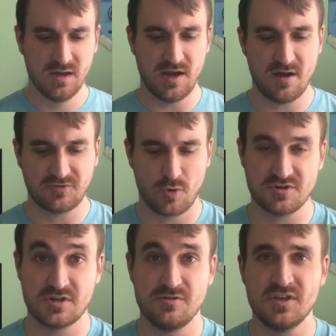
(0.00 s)
Now, of
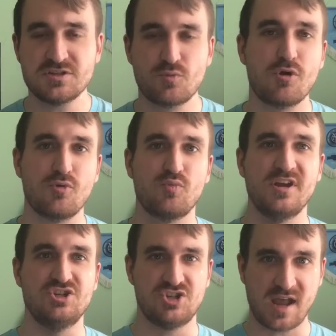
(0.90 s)
course, these were
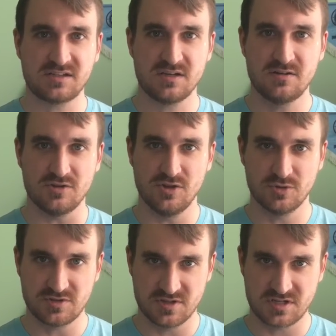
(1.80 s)
rejected,
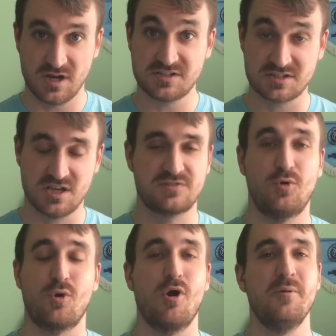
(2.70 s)
useless,
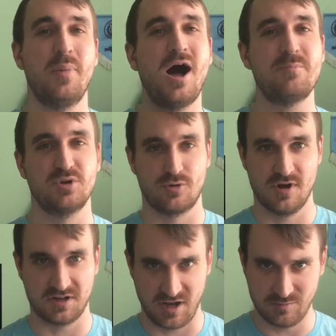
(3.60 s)
unsuccessful, or unpopular
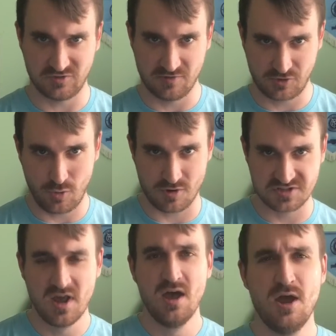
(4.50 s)
nicknames. Of
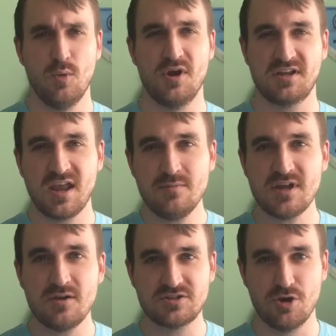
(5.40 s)
course, when it came
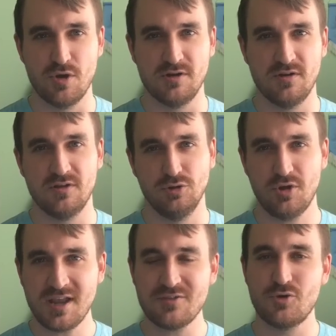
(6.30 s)
down to it,
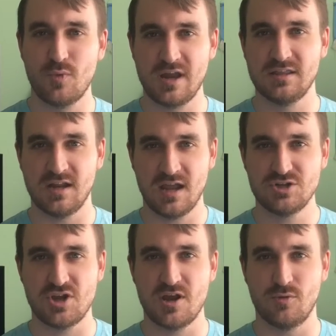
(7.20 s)
looking at the way that
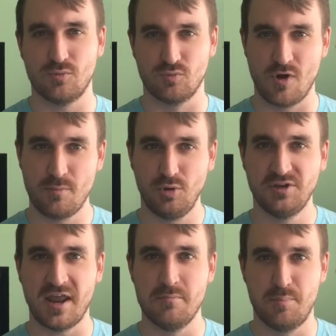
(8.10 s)
AJ
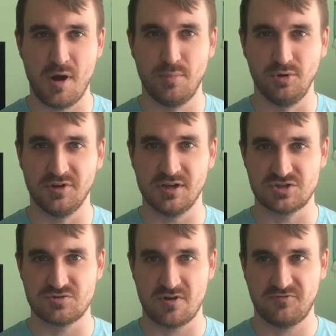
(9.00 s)
rumbled and bumbled and
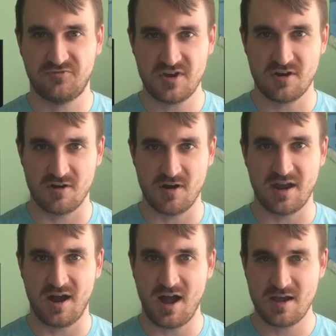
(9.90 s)
struck fear
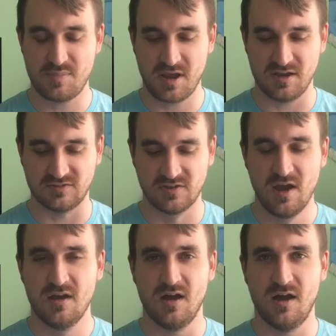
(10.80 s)
at a high pace
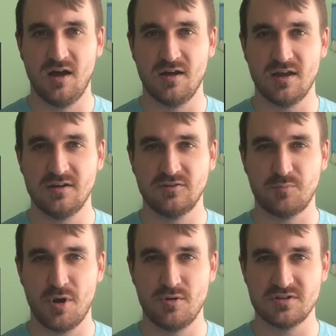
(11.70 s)
in his
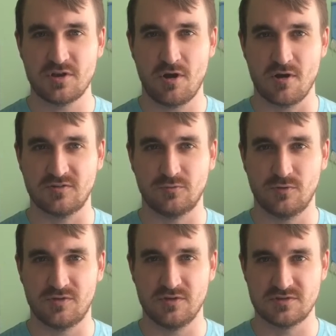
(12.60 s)
opponents' hearts
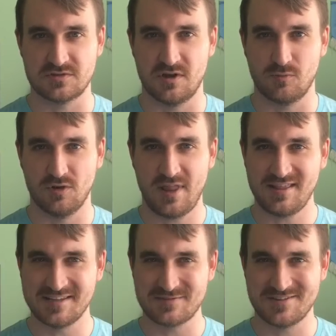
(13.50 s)
with his
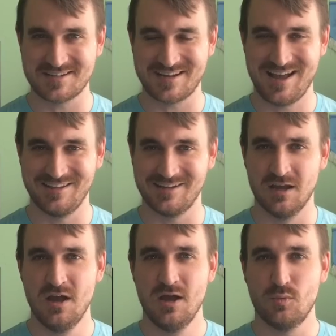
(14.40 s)
relentless physicality,
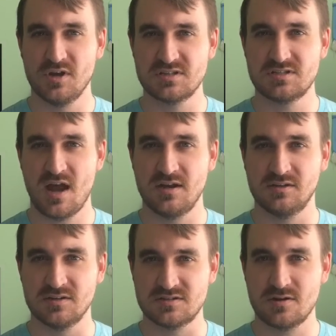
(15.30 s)
we
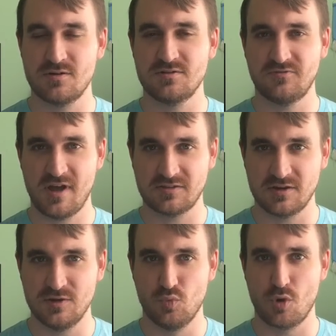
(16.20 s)
decided, considering the fact
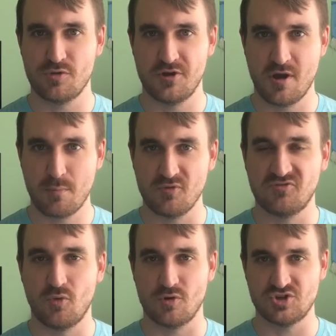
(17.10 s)
that he wore the number
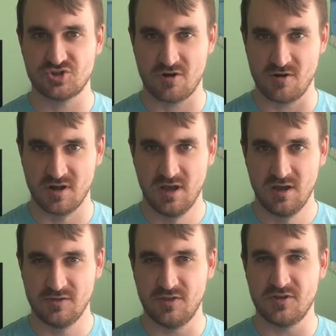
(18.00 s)
4 shirt,
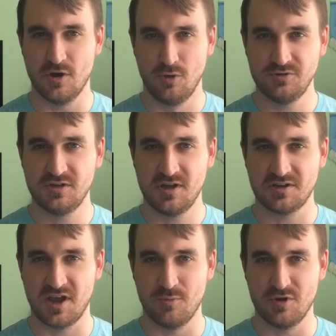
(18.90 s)
that the only
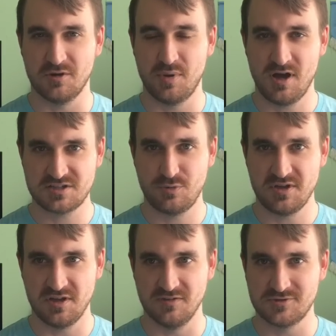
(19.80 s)
nickname we could possibly
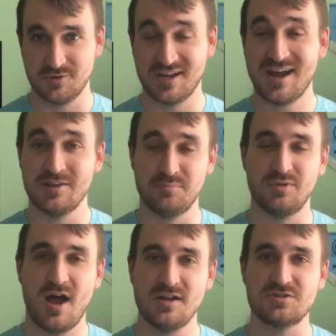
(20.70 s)
give to a guy that
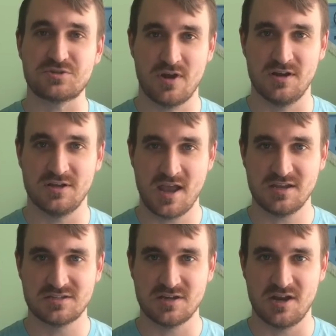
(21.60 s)
plied his trade at
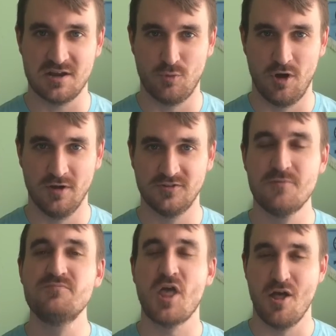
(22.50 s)
Yankee Stadium
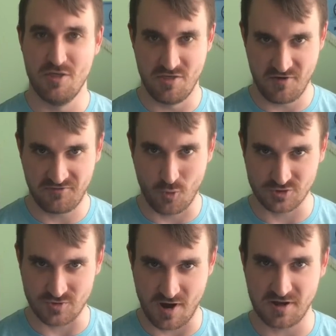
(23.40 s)
was the 4
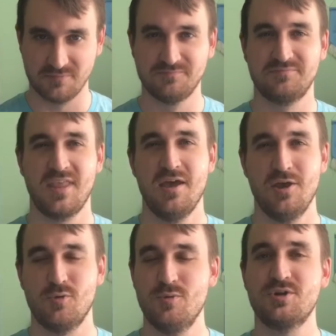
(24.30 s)
Train.
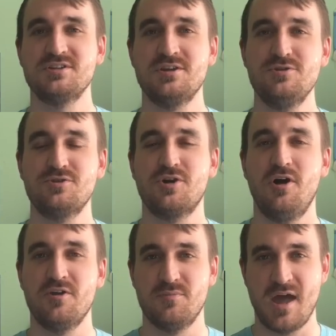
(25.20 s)
We will continue to
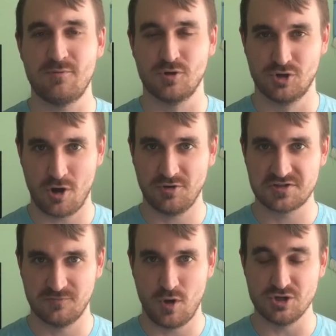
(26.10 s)
call him that
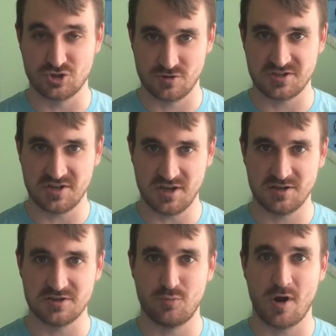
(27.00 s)
regardless of what jersey he
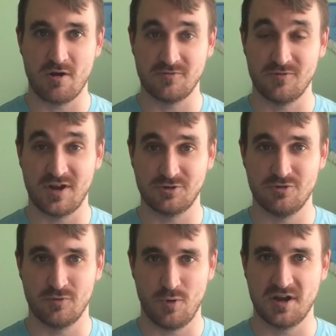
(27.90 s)
ends up wearing for
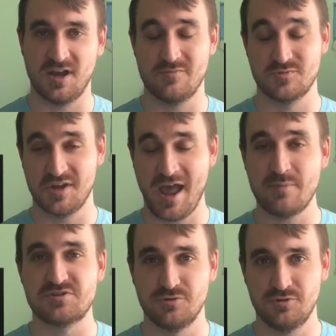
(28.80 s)
Vancouver Whitecaps, and we
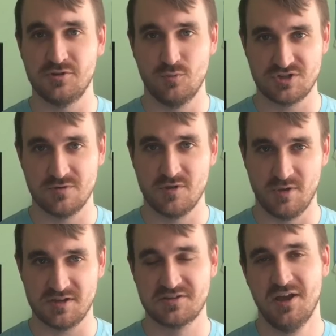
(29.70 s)
absolutely wish him the
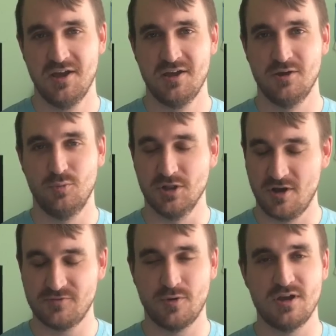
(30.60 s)
best. We
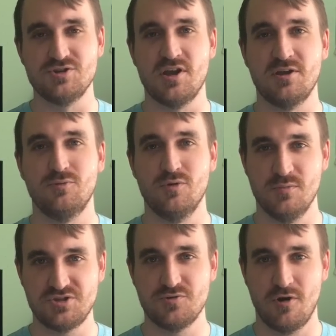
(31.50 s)
love you, AJ. We
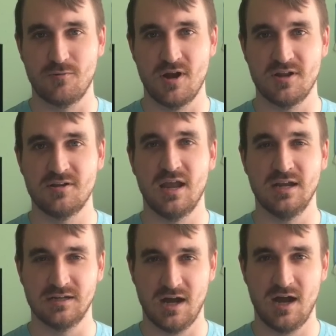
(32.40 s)
miss you already,
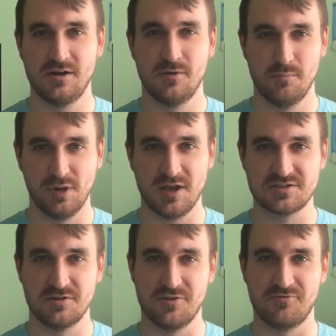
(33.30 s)
and God
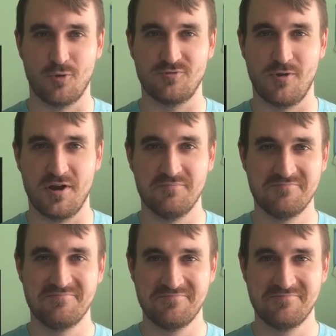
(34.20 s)
bless the 4 Train.